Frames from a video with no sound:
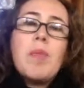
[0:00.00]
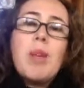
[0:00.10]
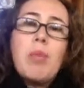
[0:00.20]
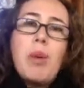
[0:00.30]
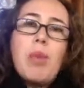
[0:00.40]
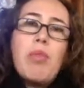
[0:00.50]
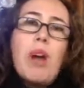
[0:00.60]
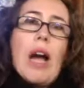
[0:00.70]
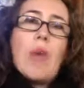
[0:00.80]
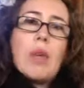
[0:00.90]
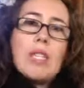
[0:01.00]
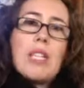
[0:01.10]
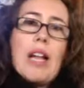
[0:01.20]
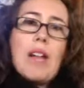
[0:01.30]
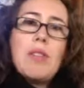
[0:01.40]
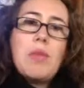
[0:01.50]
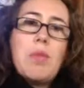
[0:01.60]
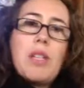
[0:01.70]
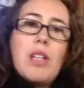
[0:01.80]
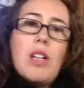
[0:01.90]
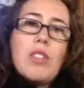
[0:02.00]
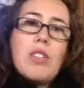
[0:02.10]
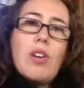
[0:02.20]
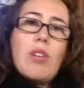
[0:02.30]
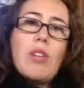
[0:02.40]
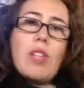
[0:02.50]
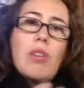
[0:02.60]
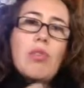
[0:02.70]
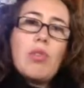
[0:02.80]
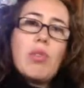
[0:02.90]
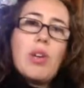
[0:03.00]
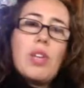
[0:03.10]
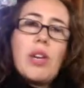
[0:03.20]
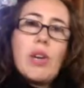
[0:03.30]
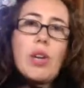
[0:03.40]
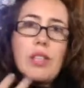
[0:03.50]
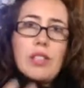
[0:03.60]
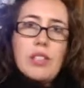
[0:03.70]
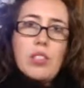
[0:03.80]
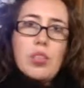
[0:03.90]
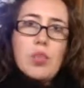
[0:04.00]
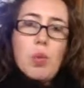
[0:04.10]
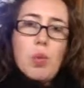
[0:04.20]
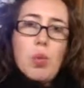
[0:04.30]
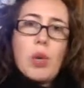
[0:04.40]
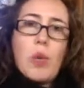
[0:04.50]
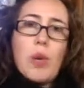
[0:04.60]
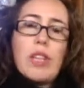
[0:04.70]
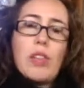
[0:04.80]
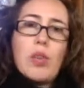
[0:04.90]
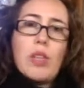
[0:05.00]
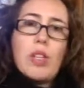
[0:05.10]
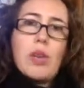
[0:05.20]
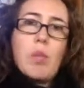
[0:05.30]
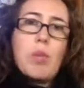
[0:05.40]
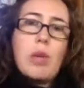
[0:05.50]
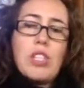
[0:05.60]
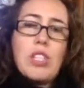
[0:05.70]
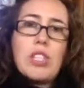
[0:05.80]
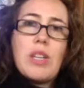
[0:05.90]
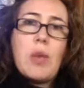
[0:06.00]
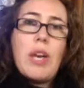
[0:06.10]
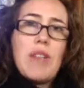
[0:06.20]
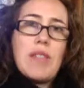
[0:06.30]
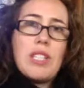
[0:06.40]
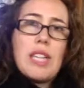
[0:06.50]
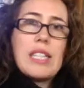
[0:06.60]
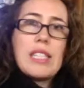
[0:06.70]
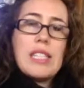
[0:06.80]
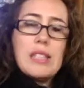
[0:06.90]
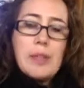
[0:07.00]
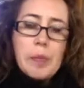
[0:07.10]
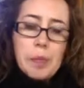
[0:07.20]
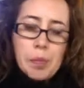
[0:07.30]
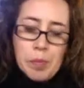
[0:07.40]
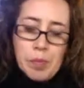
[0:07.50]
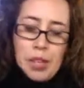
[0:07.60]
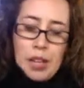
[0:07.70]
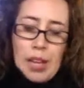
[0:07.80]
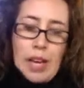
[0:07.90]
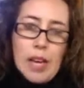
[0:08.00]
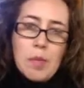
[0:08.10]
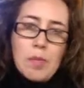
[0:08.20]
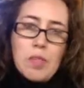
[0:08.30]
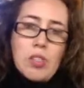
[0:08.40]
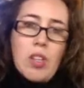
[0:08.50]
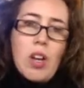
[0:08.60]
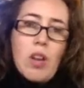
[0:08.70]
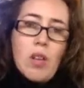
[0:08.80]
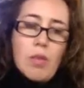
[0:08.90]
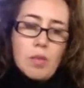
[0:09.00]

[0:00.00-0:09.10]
both for ourselves, but also, for the organizations we work with or the projects that we have selected. So